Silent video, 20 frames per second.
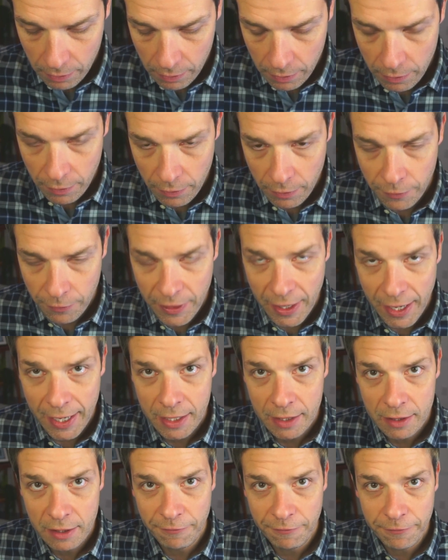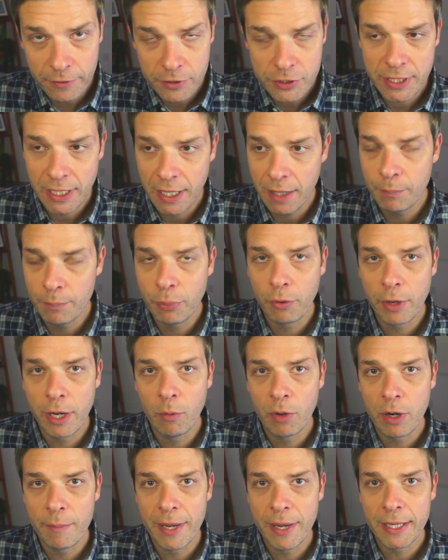the first point I
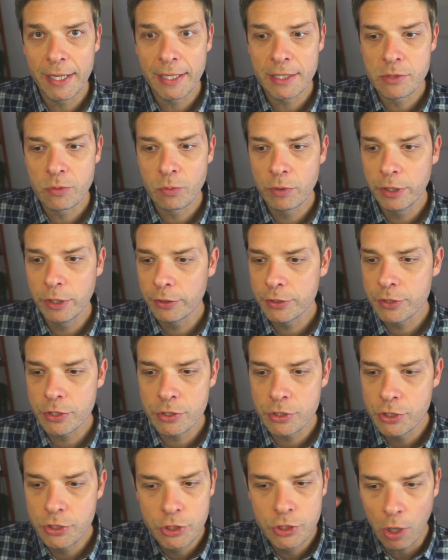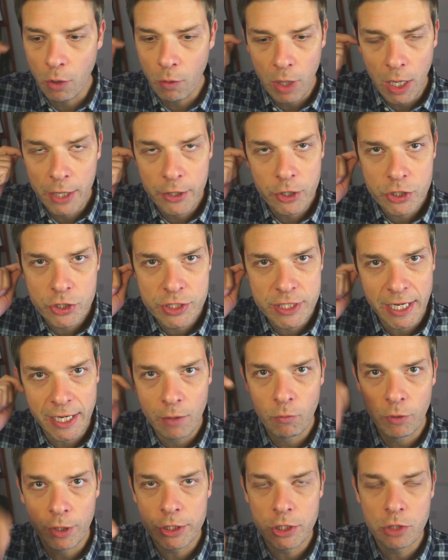want to make is realtors don't
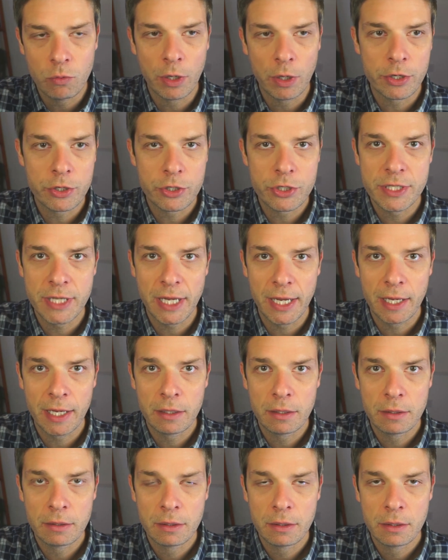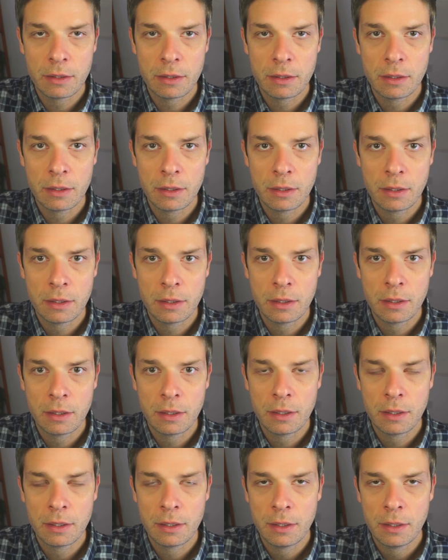understand what you understand.
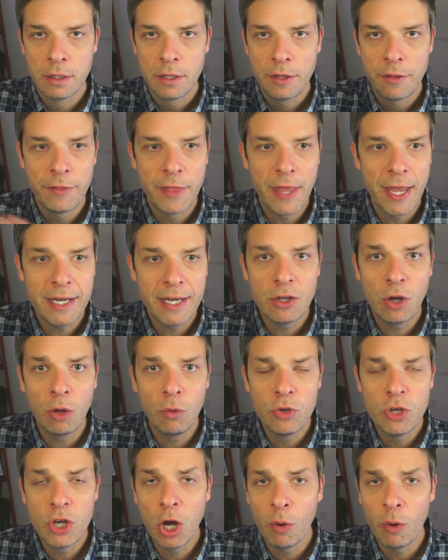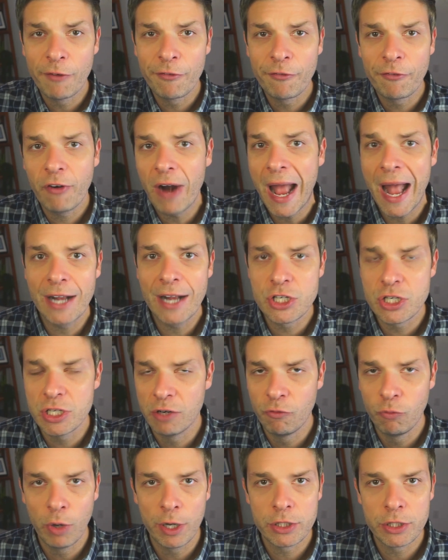They don't know a fraction
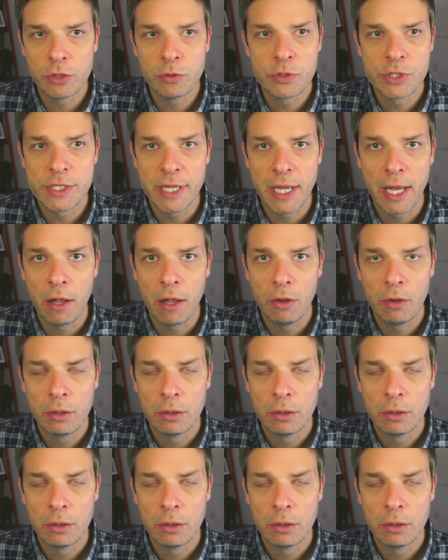of what you sell.